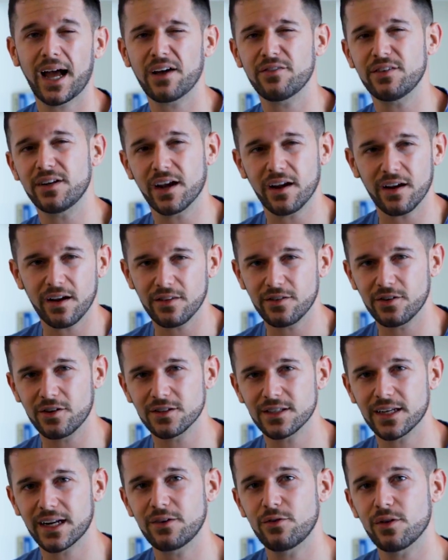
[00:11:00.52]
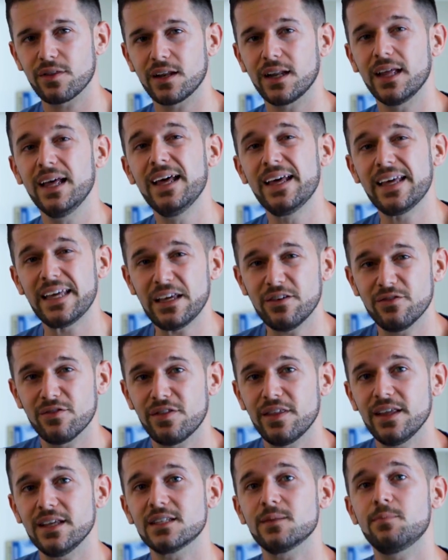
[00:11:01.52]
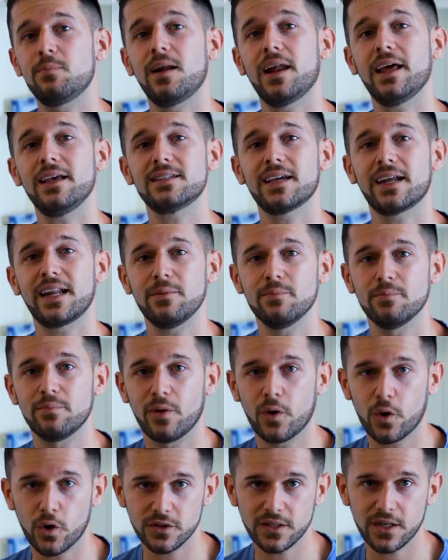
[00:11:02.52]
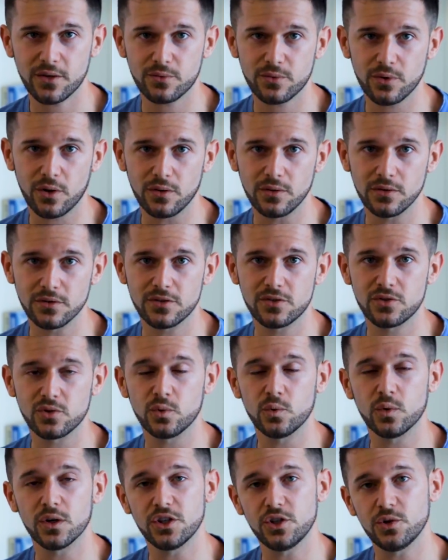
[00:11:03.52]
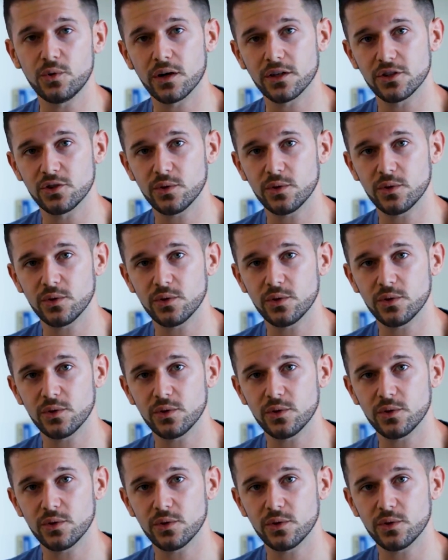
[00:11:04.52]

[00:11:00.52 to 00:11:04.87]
having headers and everything, if this plays an important role to what you are